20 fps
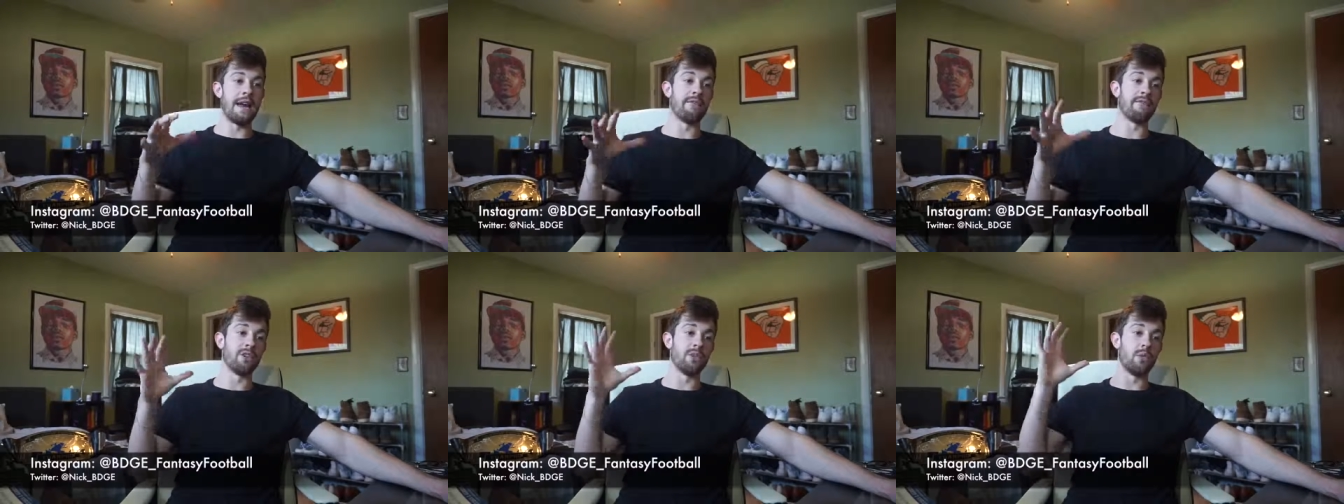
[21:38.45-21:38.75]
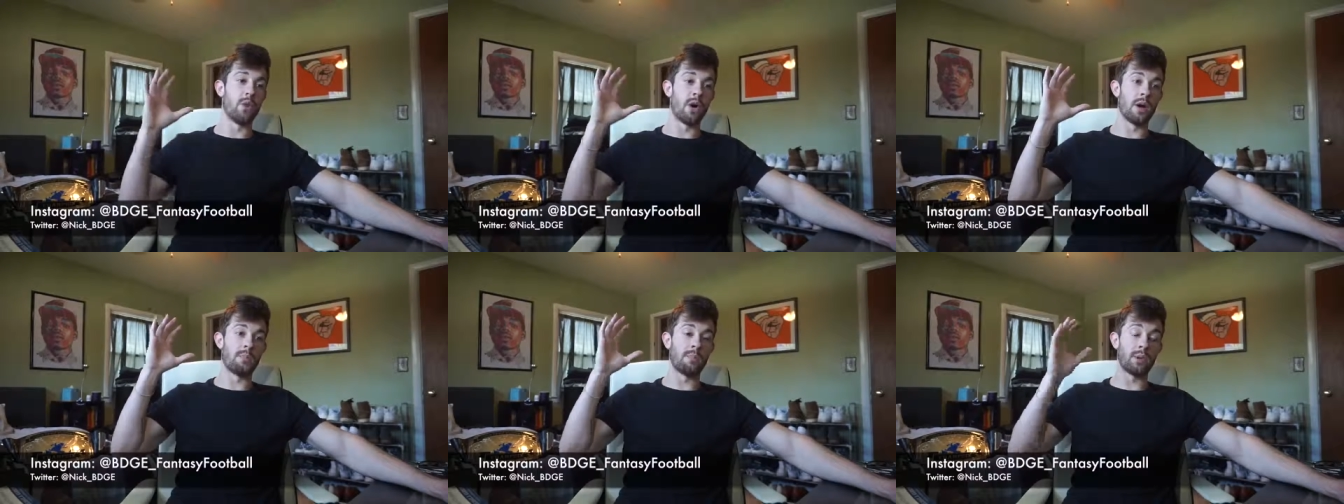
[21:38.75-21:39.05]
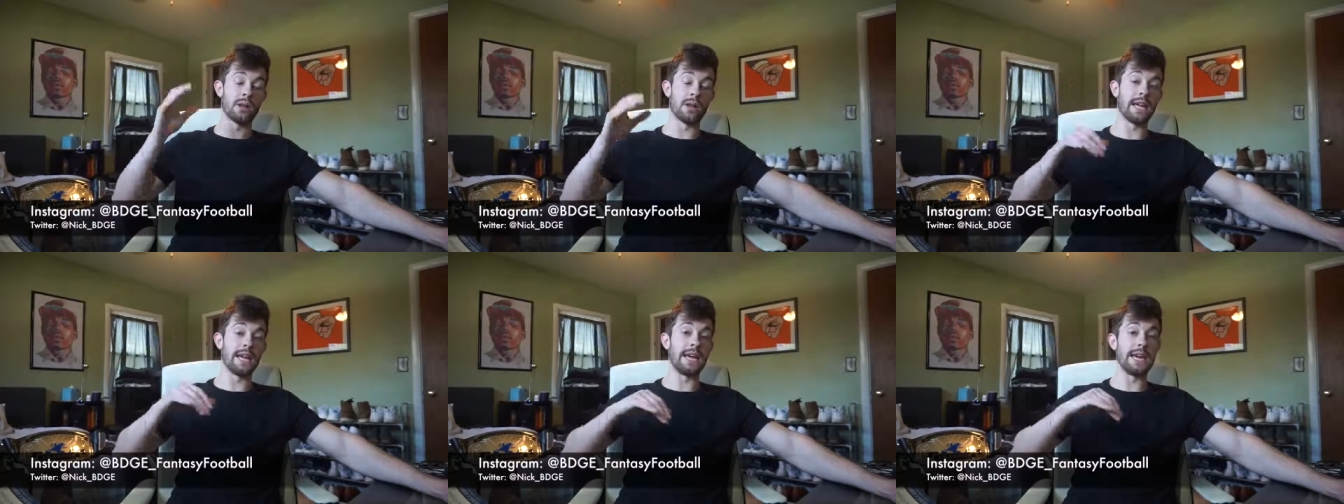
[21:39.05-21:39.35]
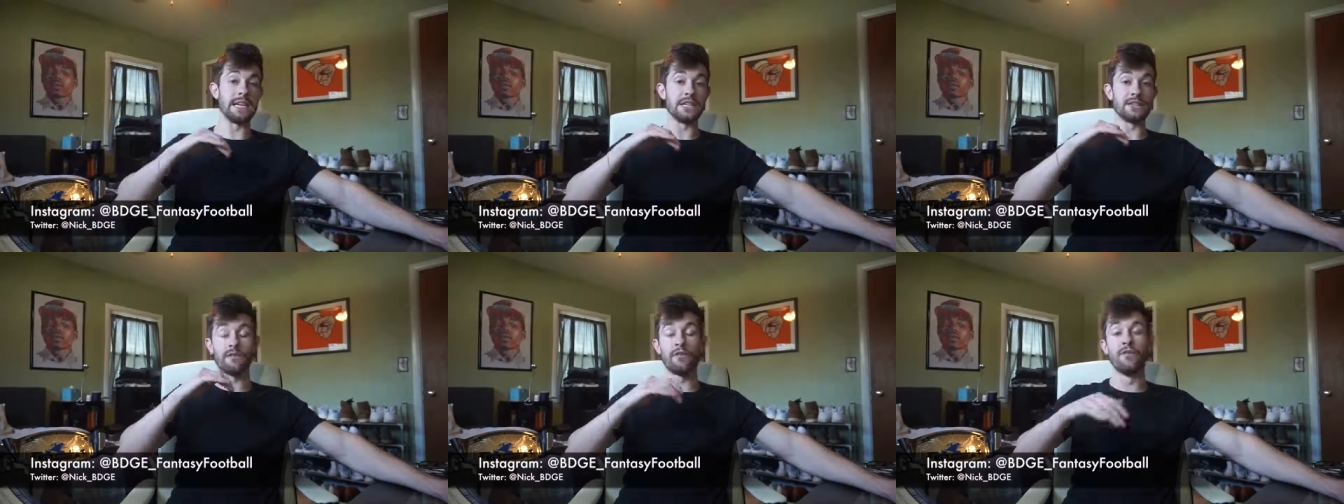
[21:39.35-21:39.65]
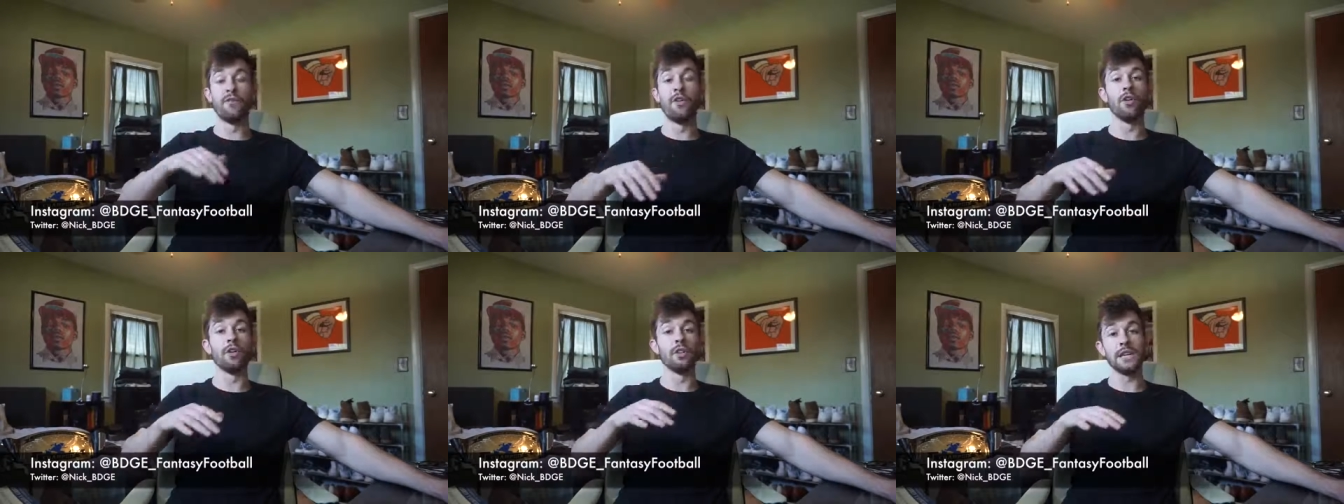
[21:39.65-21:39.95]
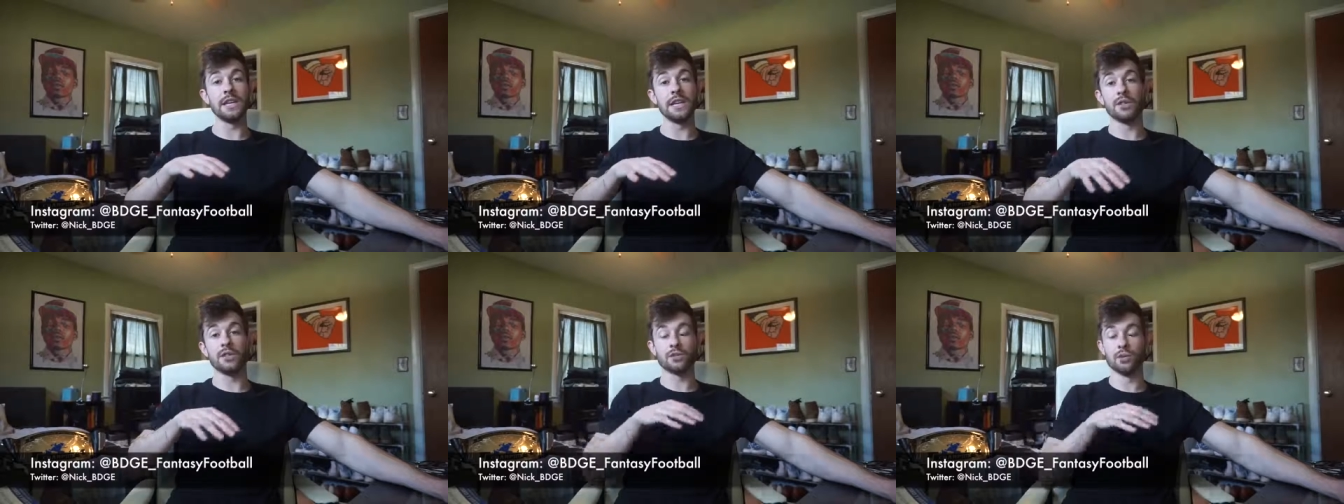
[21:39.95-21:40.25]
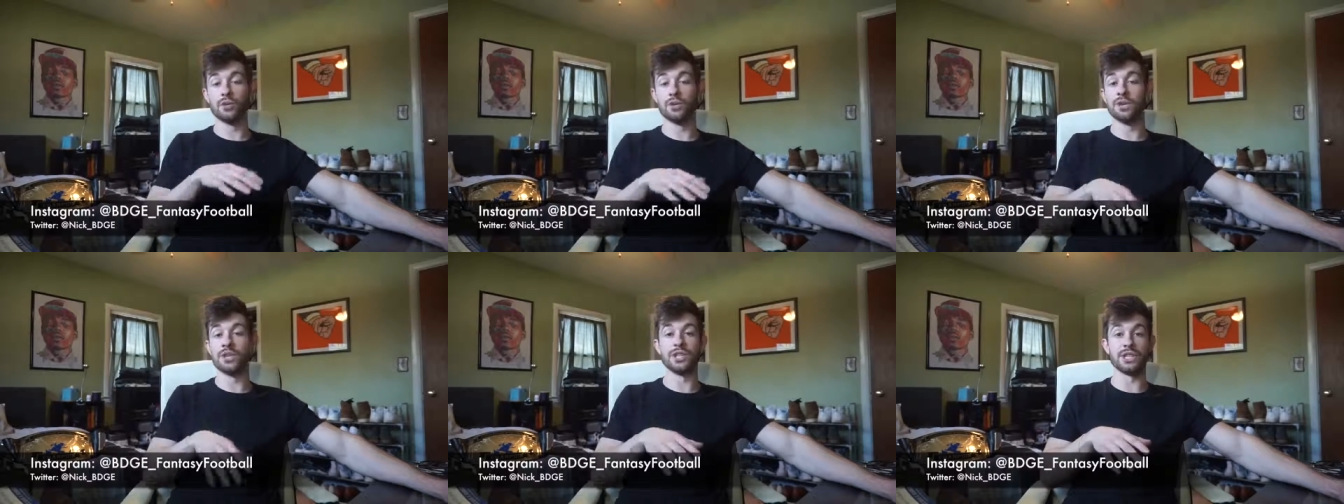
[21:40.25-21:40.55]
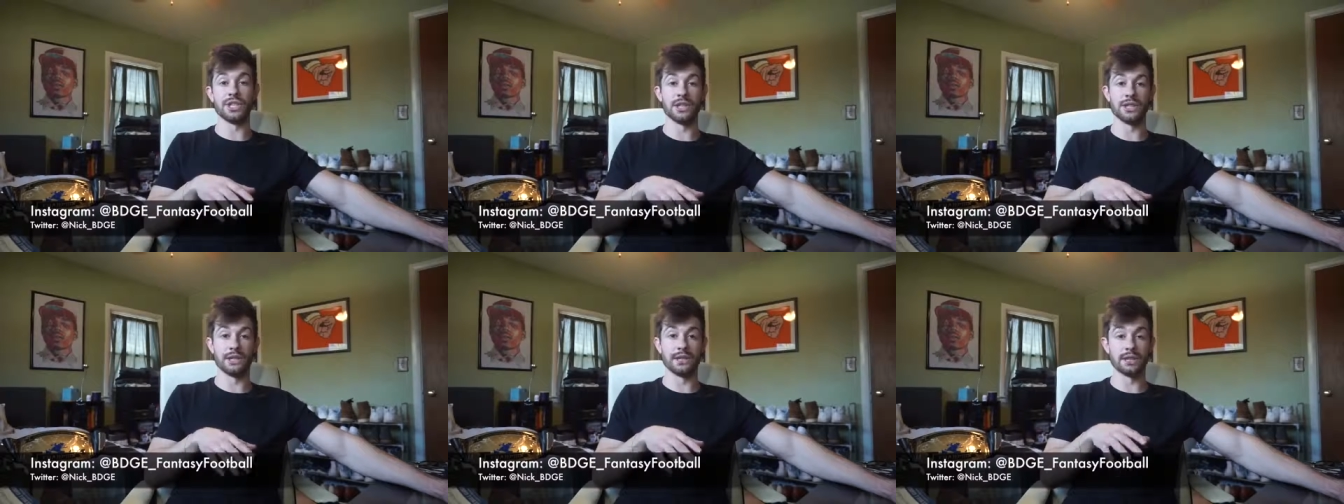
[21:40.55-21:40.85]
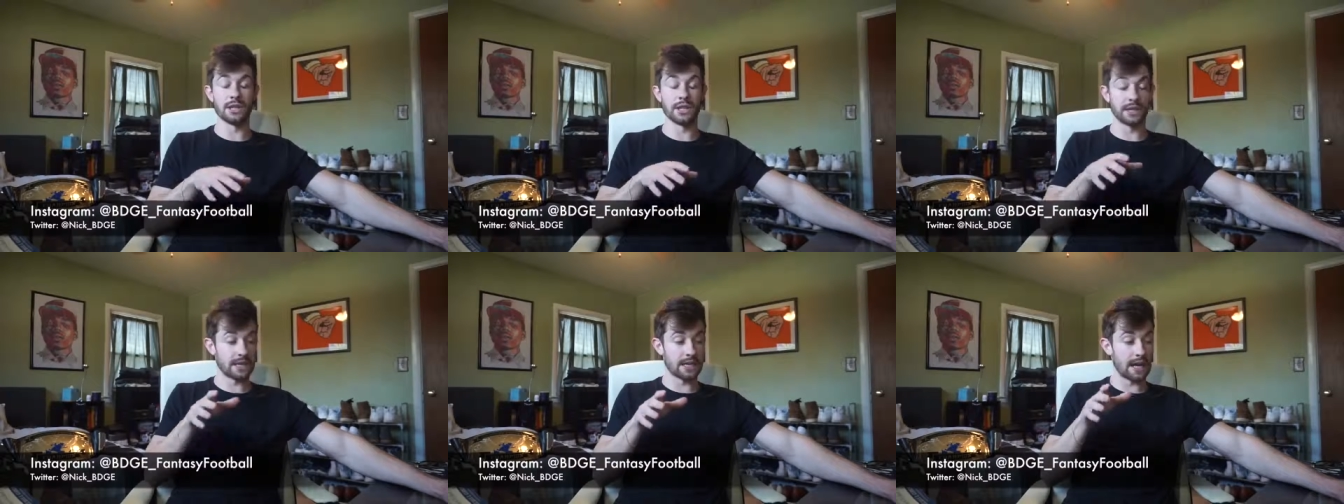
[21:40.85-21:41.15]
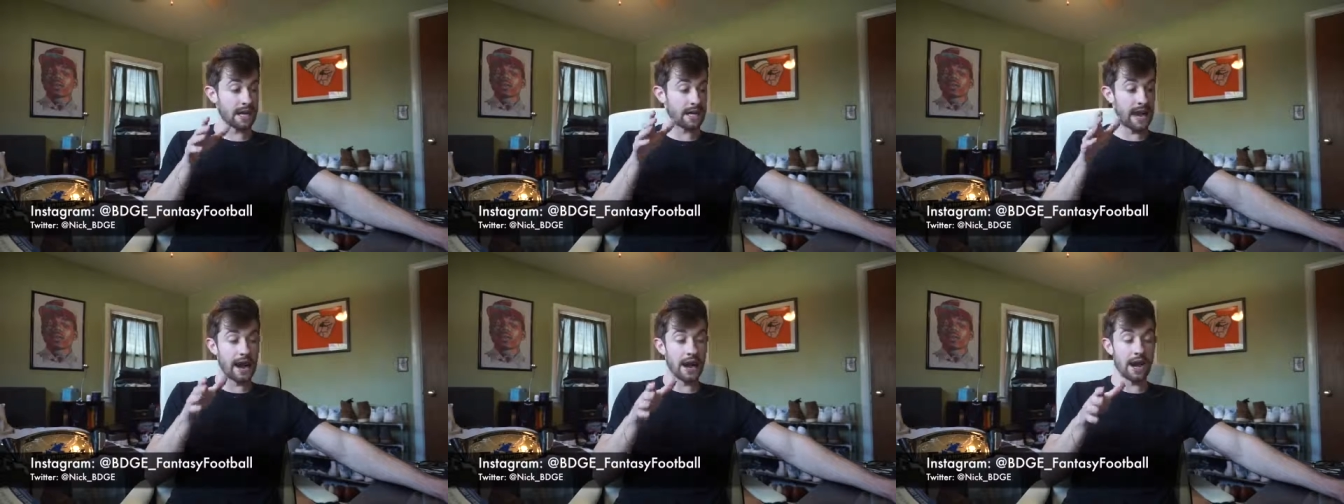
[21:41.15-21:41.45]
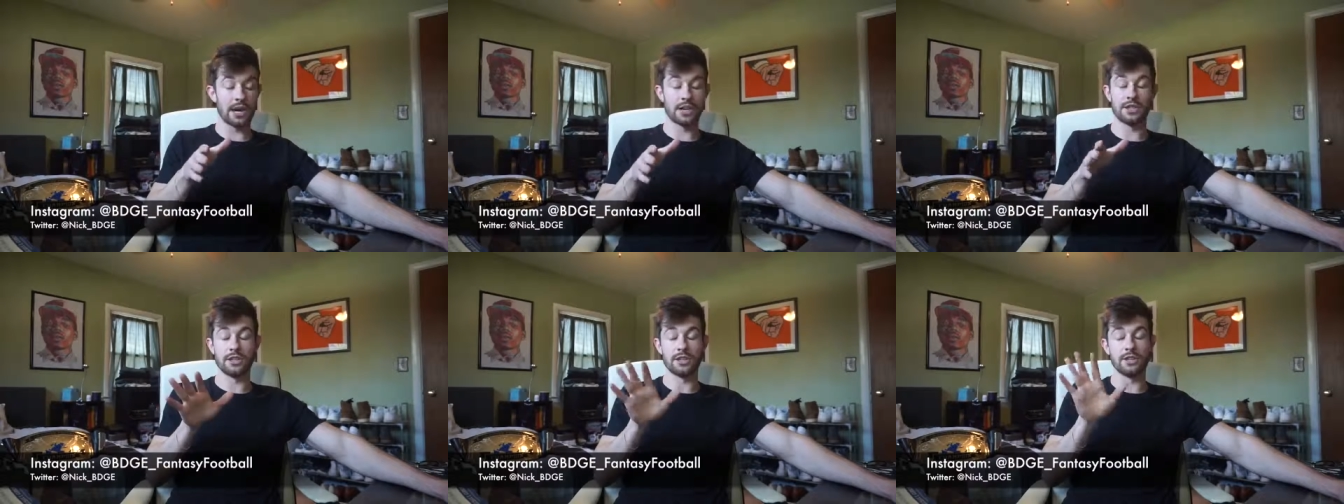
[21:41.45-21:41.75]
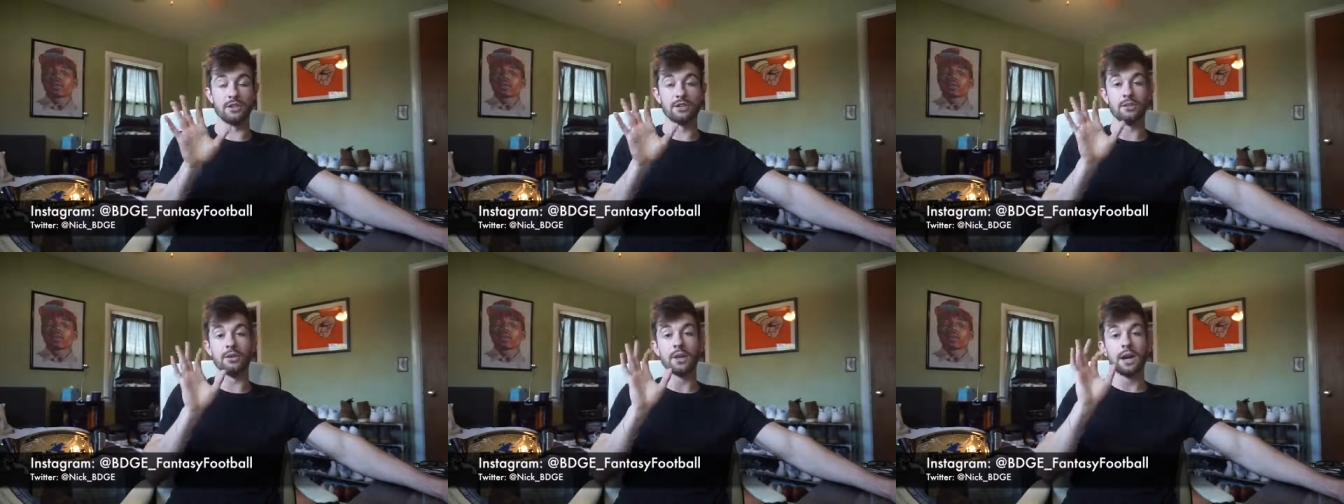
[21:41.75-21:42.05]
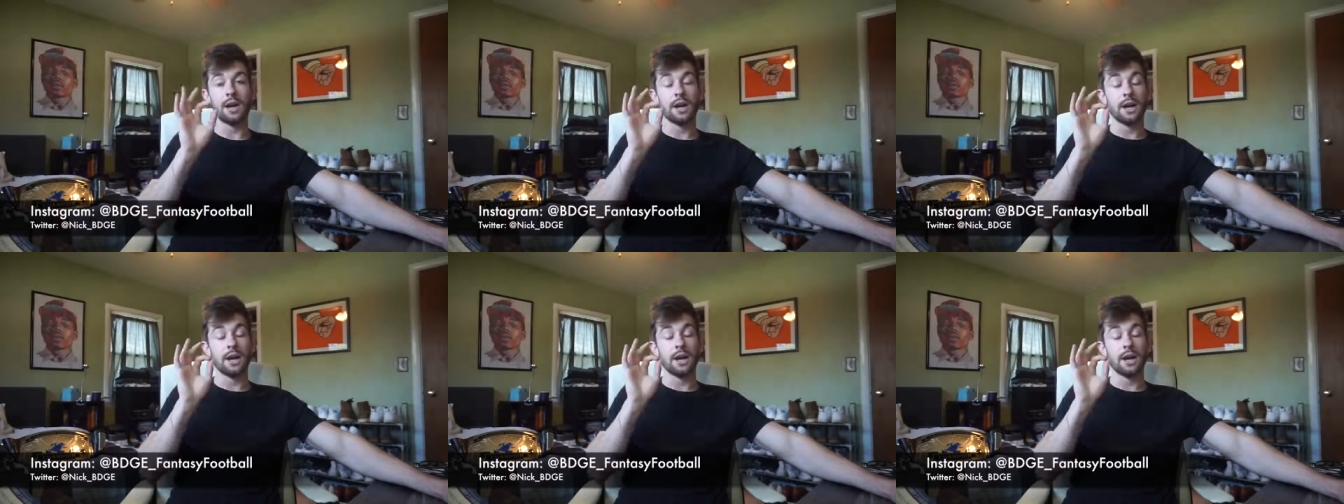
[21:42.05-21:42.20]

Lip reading: everyone plays fully through the season, because I guarantee you,